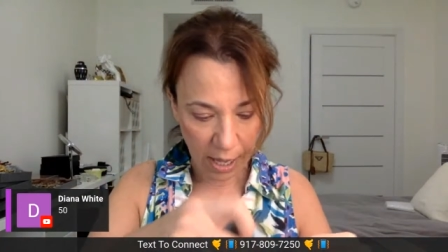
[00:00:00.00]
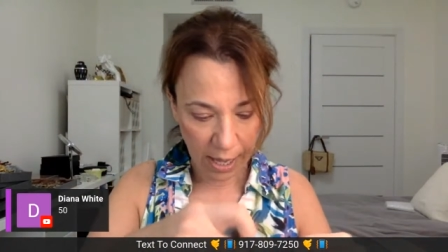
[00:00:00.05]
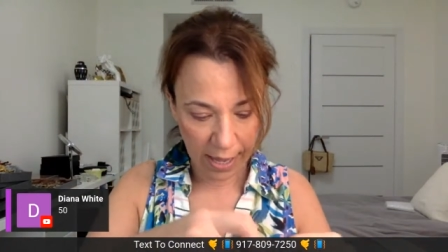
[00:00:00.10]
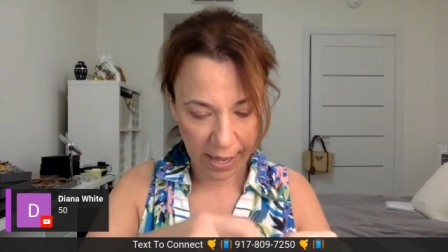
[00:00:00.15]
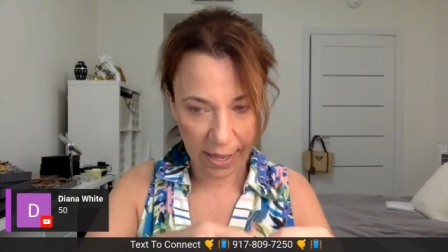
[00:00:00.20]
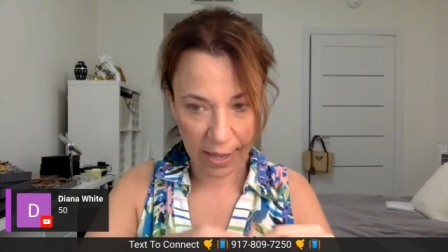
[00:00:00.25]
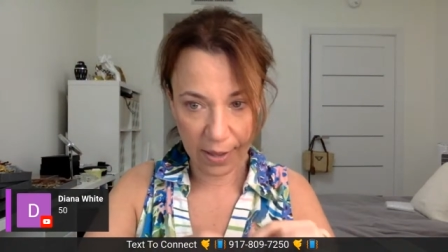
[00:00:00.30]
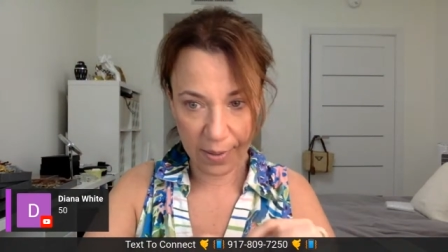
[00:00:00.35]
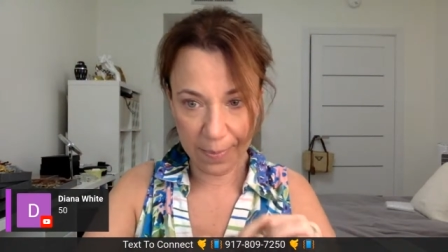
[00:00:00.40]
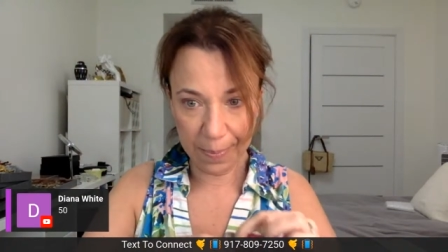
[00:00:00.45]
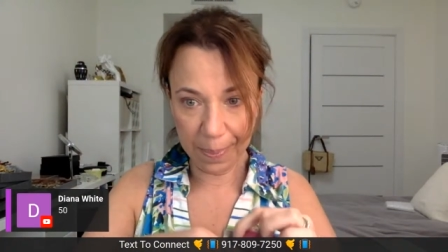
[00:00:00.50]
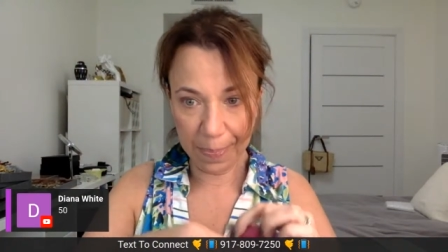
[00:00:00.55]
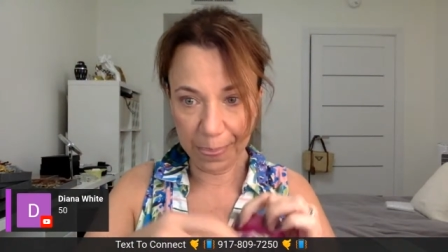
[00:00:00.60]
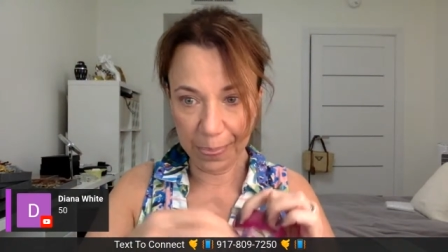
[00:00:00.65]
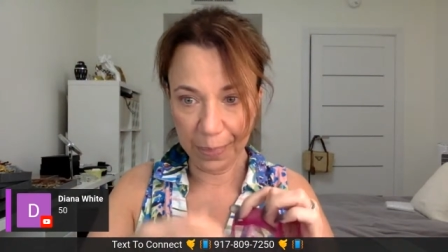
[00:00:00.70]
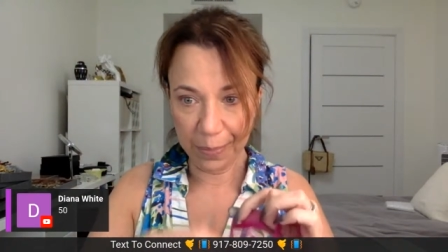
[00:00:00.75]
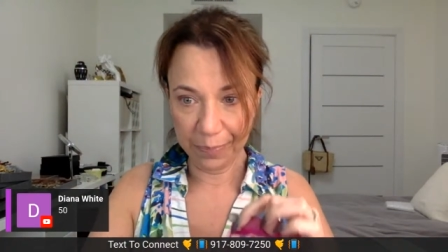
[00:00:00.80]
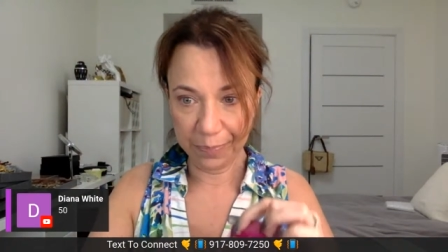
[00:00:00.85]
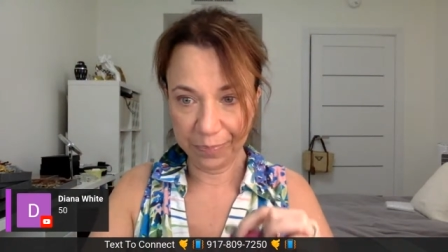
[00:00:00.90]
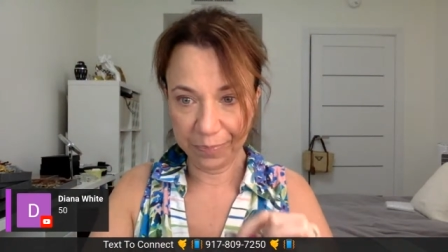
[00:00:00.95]

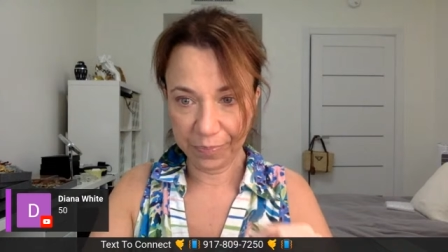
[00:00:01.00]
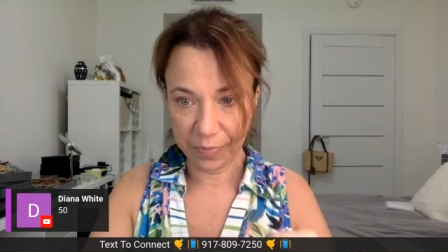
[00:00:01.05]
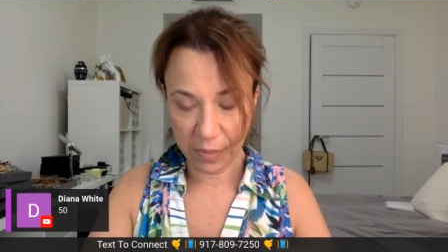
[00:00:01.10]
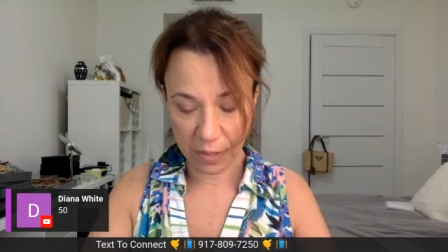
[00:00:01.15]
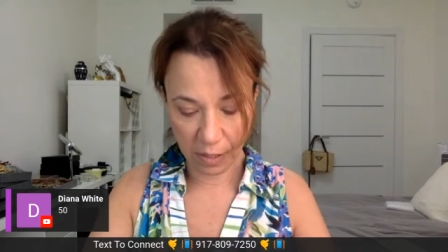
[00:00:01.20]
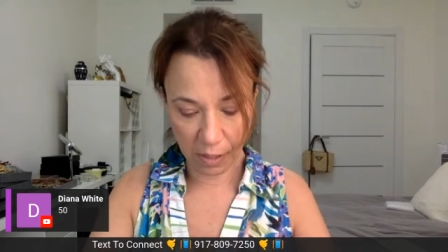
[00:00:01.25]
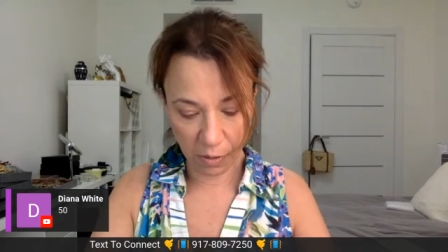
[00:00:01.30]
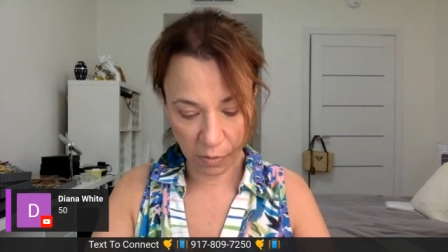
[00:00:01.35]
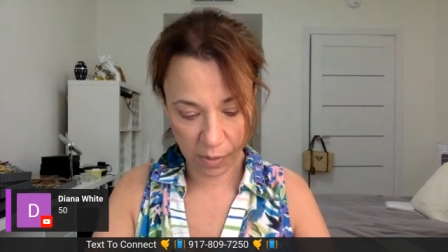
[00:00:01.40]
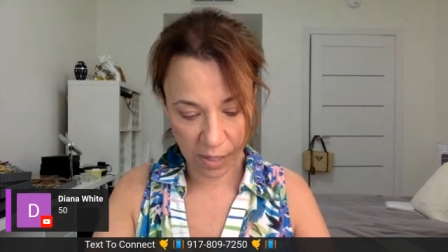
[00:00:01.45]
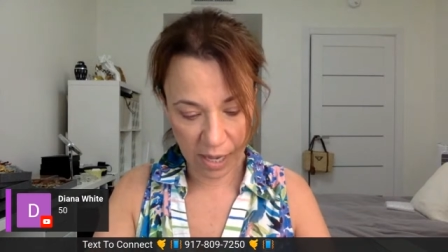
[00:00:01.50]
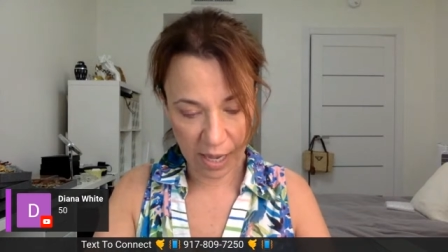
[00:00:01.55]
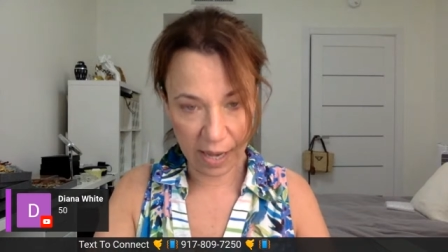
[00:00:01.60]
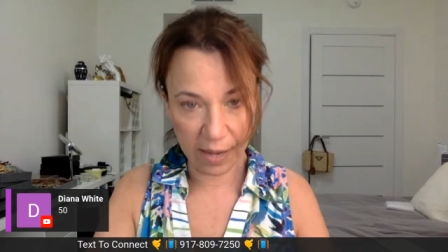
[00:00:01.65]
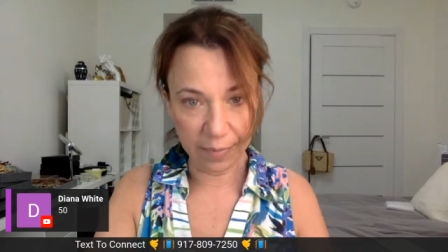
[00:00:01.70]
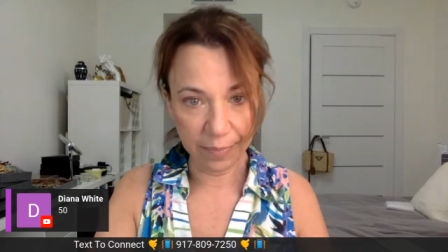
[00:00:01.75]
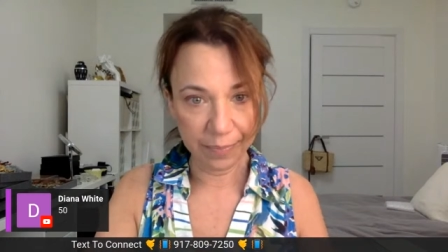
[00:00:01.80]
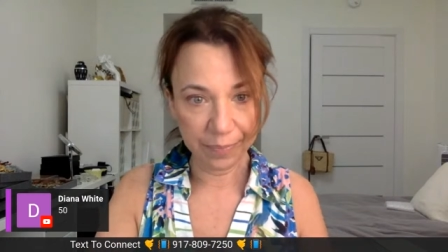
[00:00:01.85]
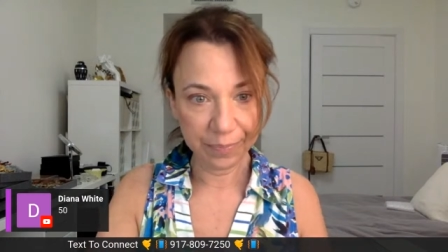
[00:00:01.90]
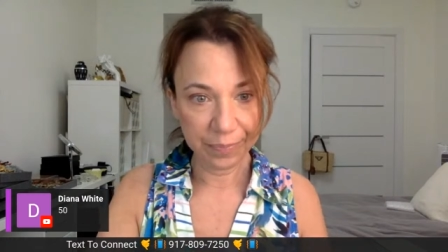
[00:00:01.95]
Um,
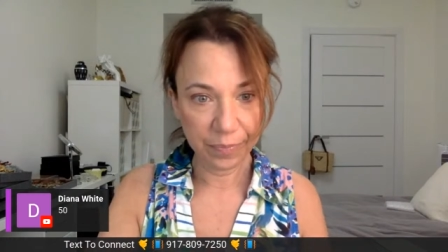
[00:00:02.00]
okay.